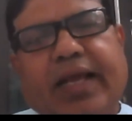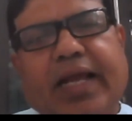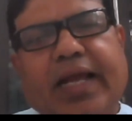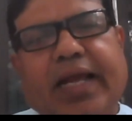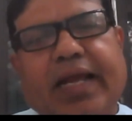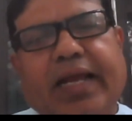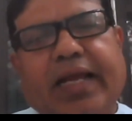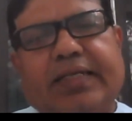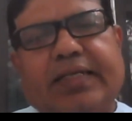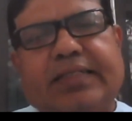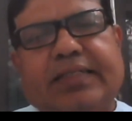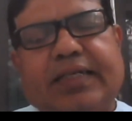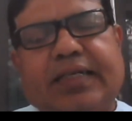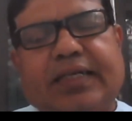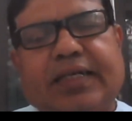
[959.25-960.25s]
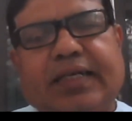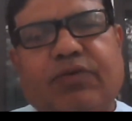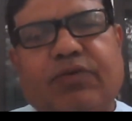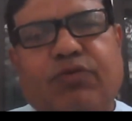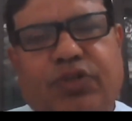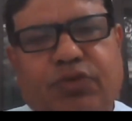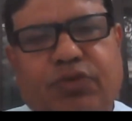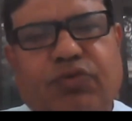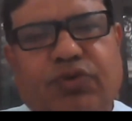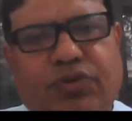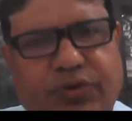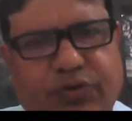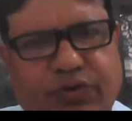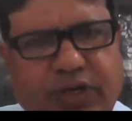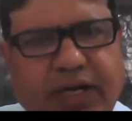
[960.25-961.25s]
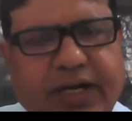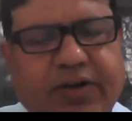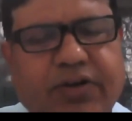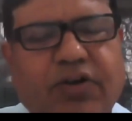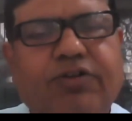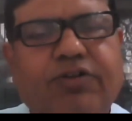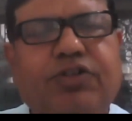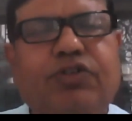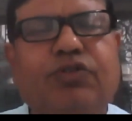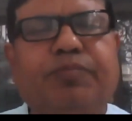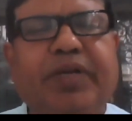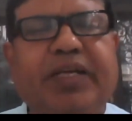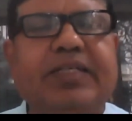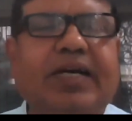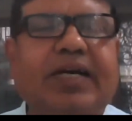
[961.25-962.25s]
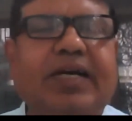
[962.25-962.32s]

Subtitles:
And we had gone to meet